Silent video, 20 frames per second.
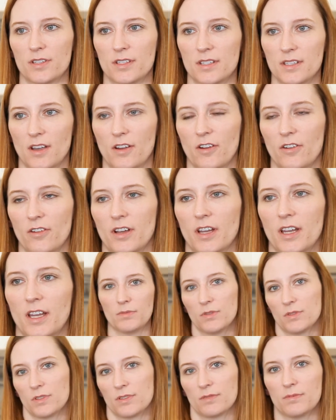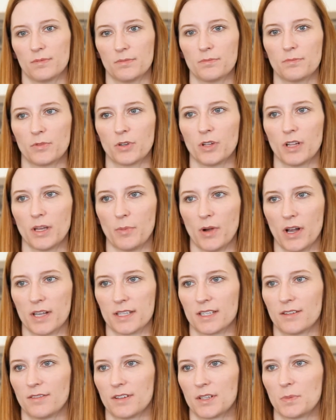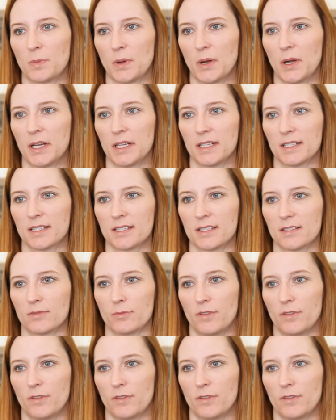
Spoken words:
So it was a really positive experience.